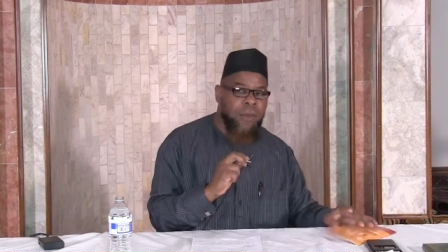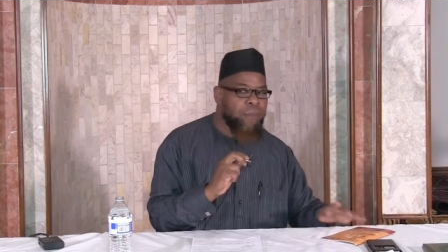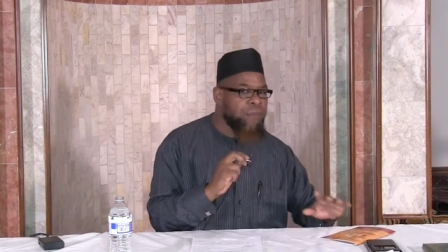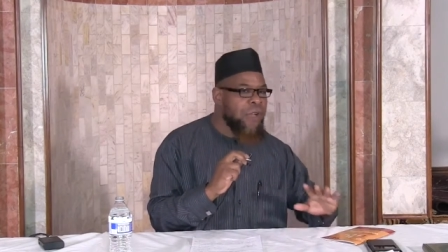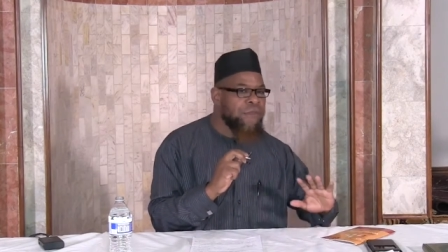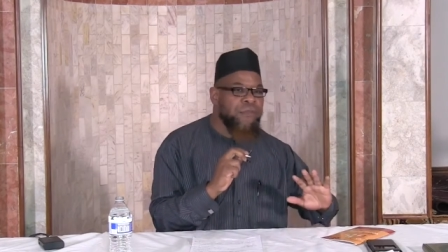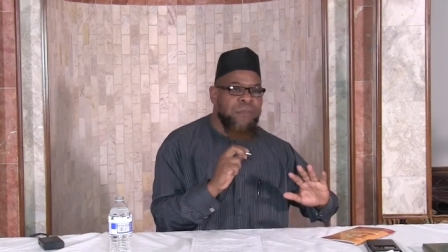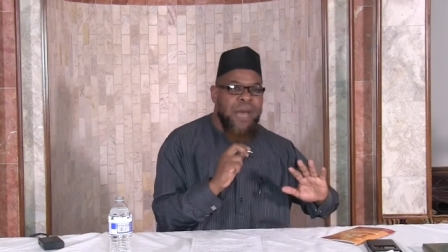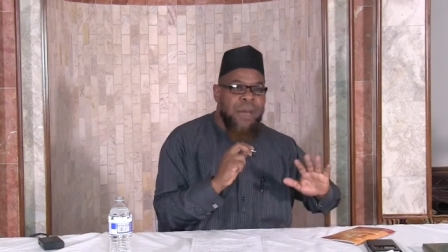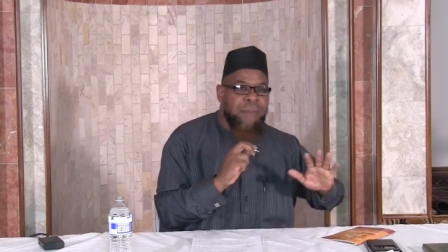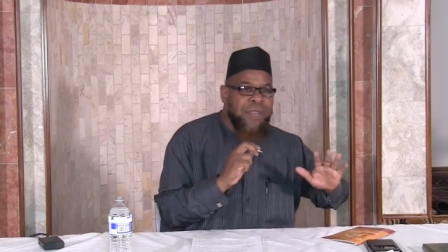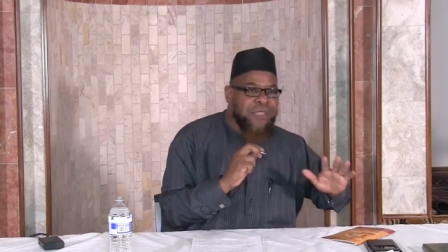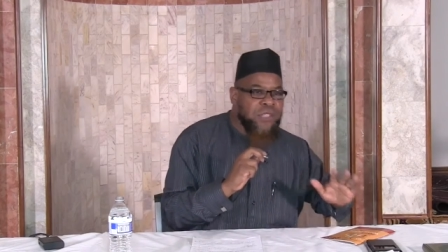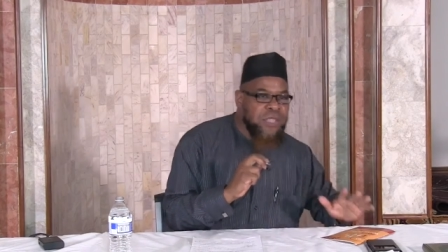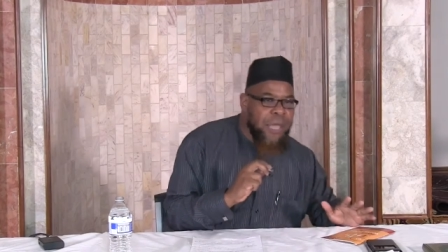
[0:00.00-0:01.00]
but Prophet
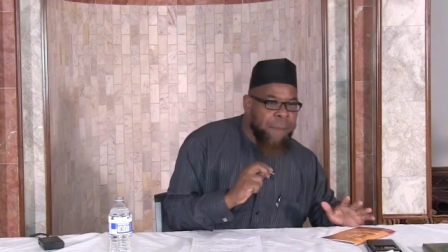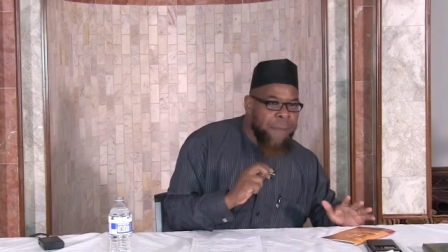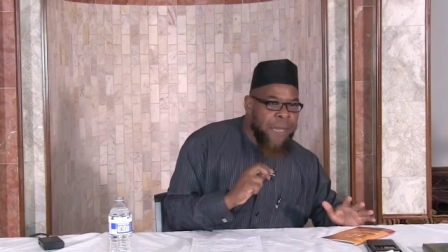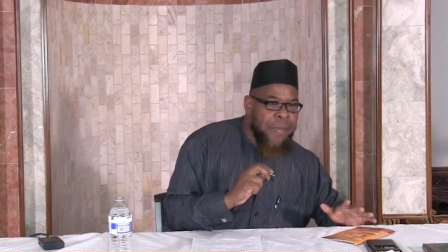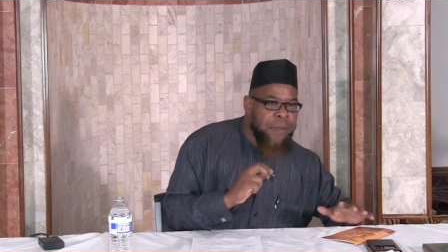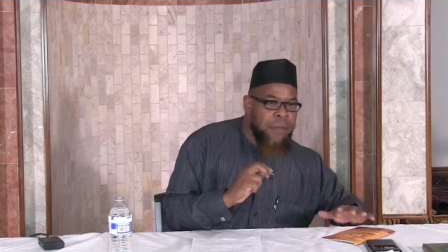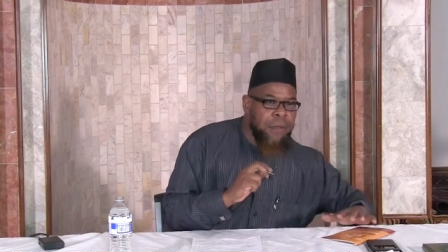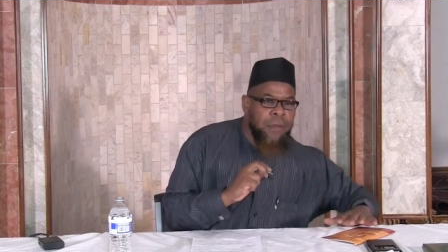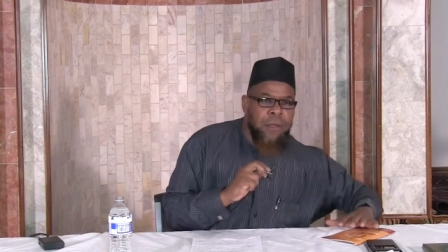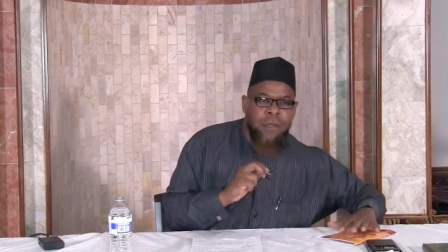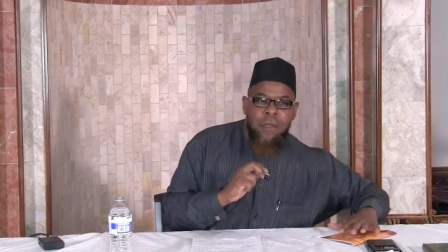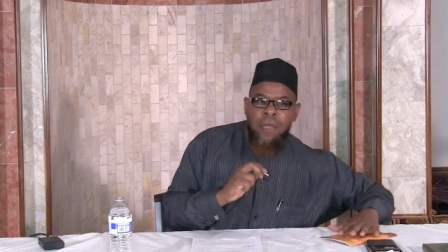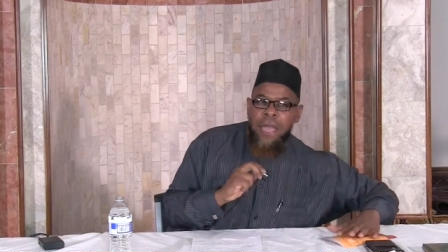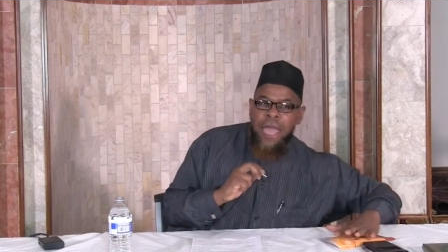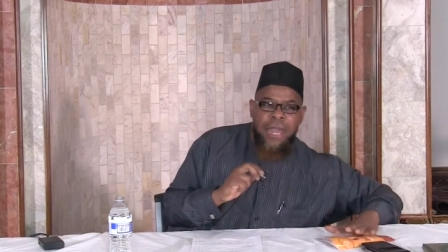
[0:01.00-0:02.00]
Muhammad step in
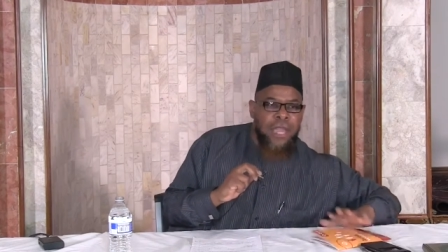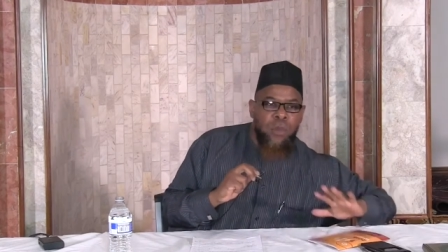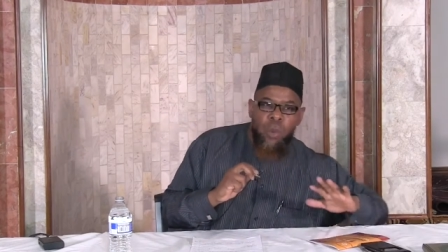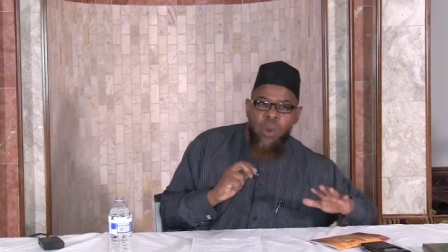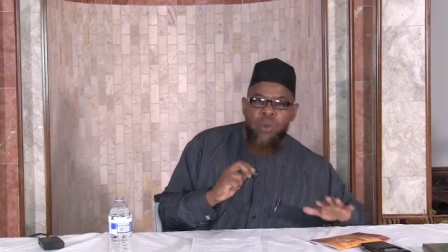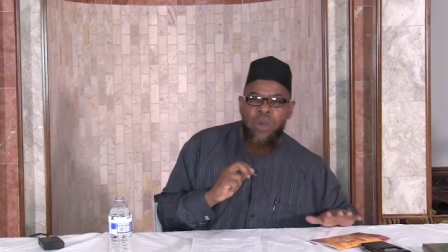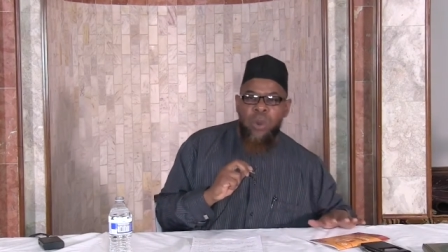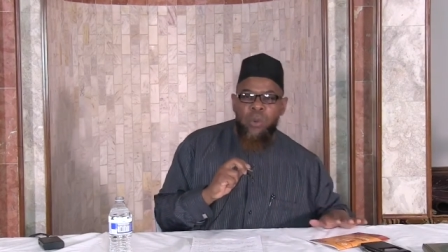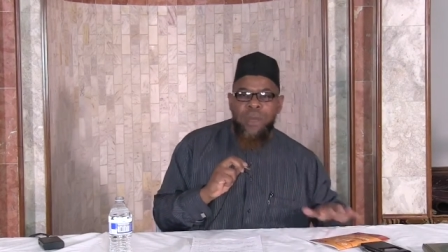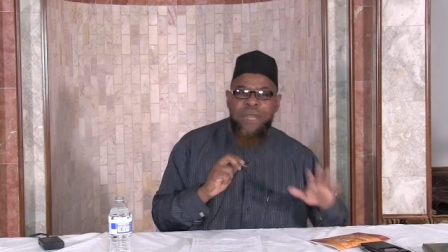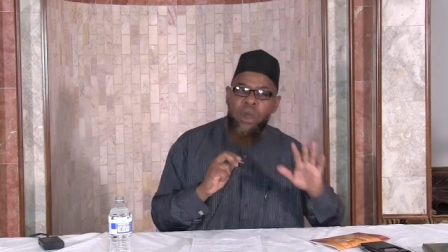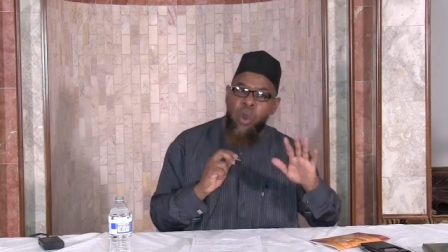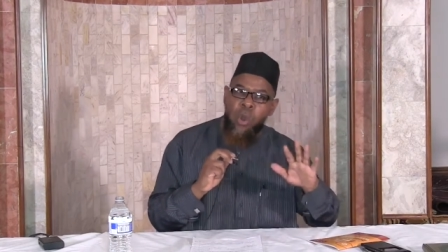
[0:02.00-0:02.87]
and he won't go in.